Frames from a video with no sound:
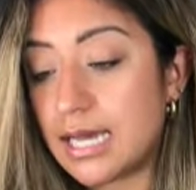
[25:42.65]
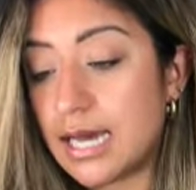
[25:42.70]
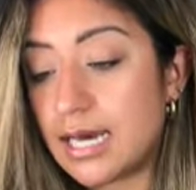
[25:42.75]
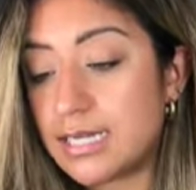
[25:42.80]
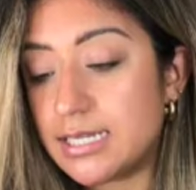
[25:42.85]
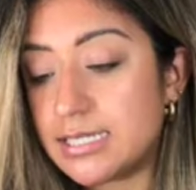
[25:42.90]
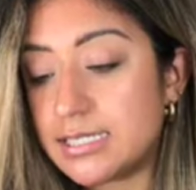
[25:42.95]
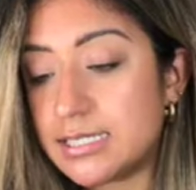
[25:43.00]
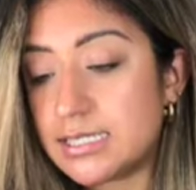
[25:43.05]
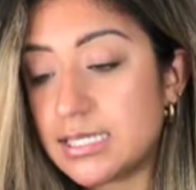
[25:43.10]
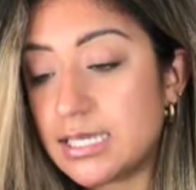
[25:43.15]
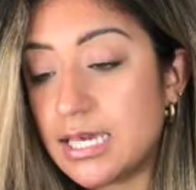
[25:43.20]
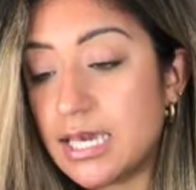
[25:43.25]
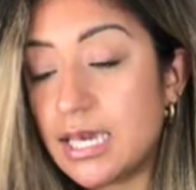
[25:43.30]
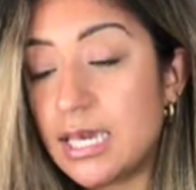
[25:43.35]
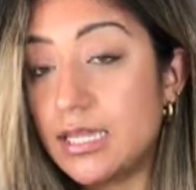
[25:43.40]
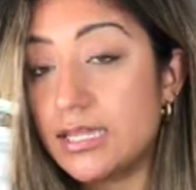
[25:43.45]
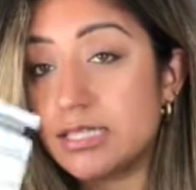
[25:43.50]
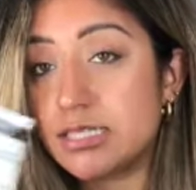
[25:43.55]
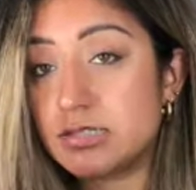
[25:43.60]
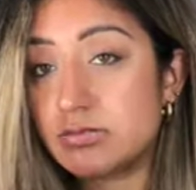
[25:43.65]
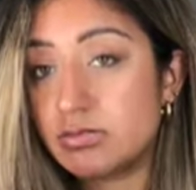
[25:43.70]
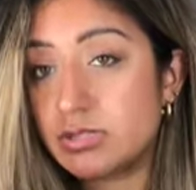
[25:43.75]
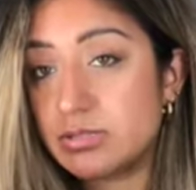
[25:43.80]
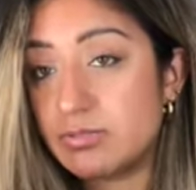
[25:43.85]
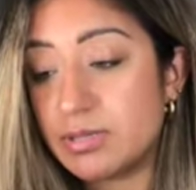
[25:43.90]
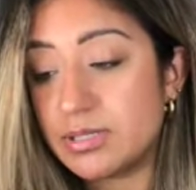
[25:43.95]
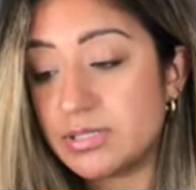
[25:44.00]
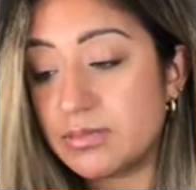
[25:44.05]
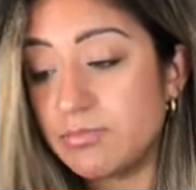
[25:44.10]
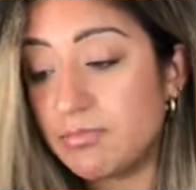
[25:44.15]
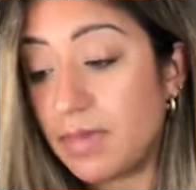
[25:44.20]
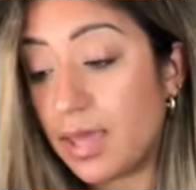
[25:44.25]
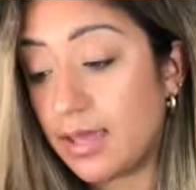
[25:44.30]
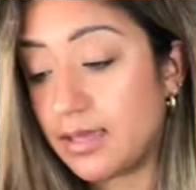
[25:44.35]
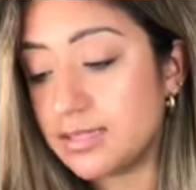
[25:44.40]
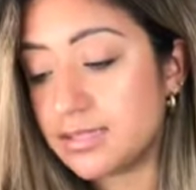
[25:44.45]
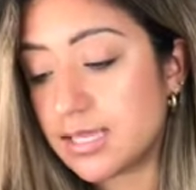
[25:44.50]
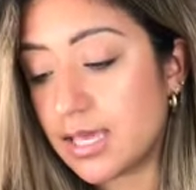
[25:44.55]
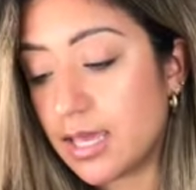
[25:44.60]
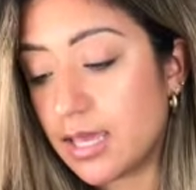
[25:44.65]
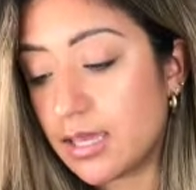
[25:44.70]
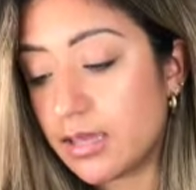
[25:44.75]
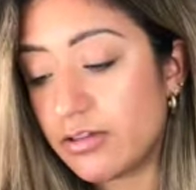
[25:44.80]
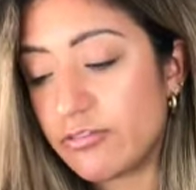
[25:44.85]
honestly, this one smells amazing.